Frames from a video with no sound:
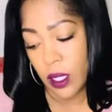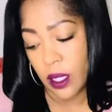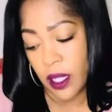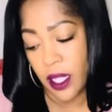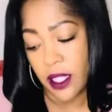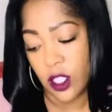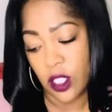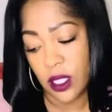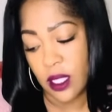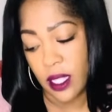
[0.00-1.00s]
they had
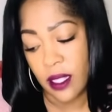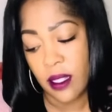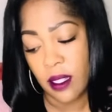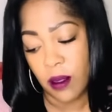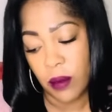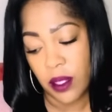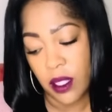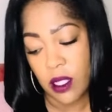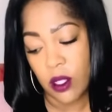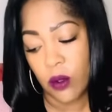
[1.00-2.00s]
just ended it, but
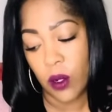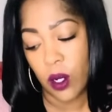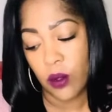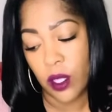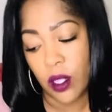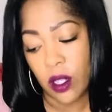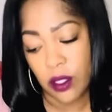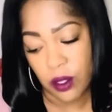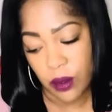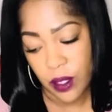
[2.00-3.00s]
they still were holding
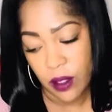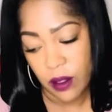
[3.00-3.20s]
on to it.